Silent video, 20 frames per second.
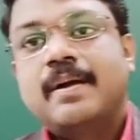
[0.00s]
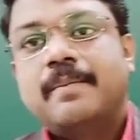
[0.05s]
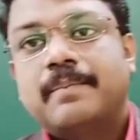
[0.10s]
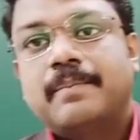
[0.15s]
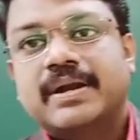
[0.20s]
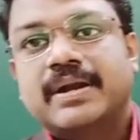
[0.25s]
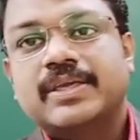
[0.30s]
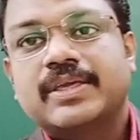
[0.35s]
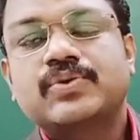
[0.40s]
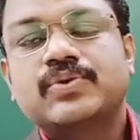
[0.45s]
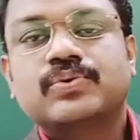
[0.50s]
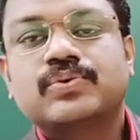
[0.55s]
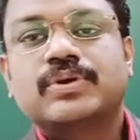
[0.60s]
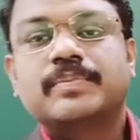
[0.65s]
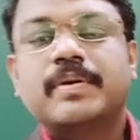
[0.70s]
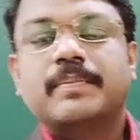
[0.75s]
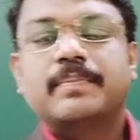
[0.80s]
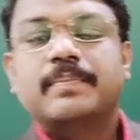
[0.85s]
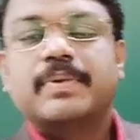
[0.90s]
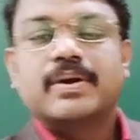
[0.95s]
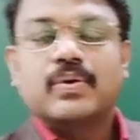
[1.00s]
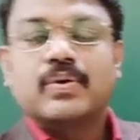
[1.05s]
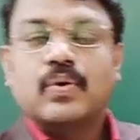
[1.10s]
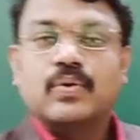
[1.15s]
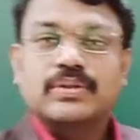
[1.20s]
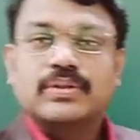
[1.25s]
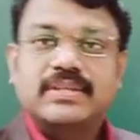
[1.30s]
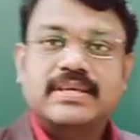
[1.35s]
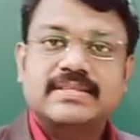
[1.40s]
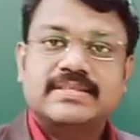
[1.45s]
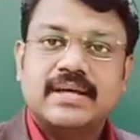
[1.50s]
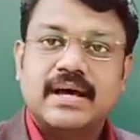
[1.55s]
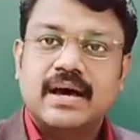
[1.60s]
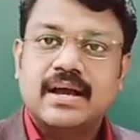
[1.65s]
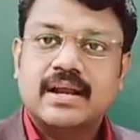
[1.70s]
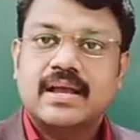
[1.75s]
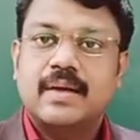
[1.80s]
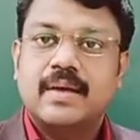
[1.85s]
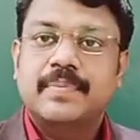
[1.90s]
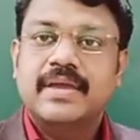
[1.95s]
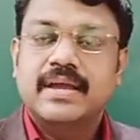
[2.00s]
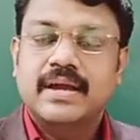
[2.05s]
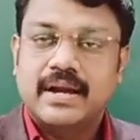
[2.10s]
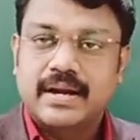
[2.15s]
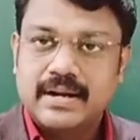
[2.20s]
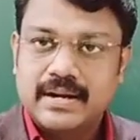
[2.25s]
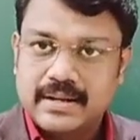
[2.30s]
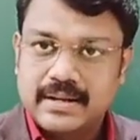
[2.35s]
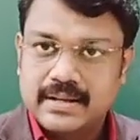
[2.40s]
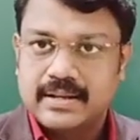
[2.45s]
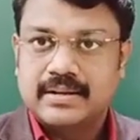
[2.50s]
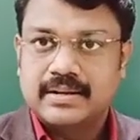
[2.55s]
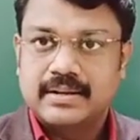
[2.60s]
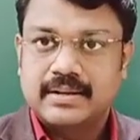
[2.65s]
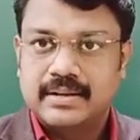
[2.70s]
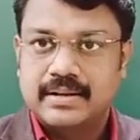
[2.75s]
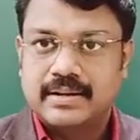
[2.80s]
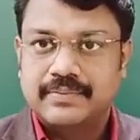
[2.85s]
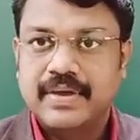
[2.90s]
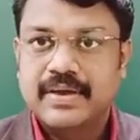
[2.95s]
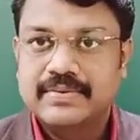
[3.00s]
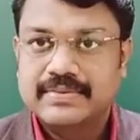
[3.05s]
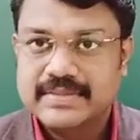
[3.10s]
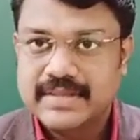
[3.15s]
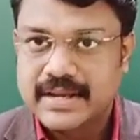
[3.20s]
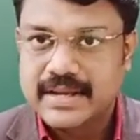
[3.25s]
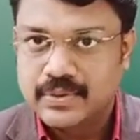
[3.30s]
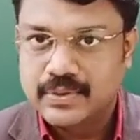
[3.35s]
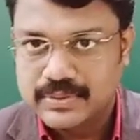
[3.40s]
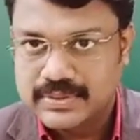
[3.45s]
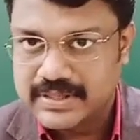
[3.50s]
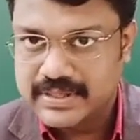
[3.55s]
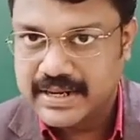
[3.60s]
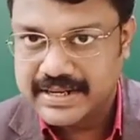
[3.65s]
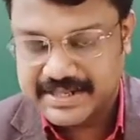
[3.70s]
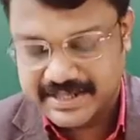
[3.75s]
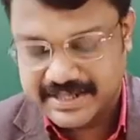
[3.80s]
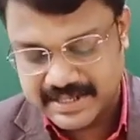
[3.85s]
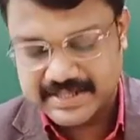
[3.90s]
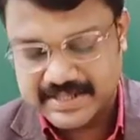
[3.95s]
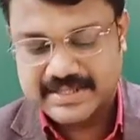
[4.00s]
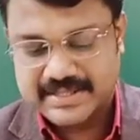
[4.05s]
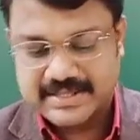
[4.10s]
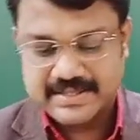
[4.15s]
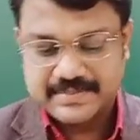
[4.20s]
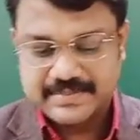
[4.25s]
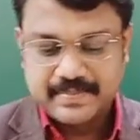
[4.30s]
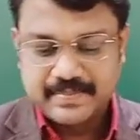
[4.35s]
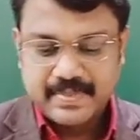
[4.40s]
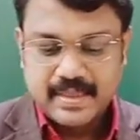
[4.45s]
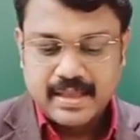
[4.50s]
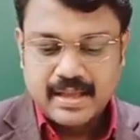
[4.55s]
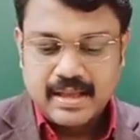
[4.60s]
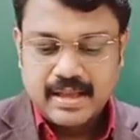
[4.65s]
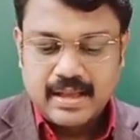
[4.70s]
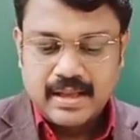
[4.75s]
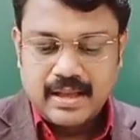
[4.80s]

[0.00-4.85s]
But you remember all these are coming under waves and oscillations.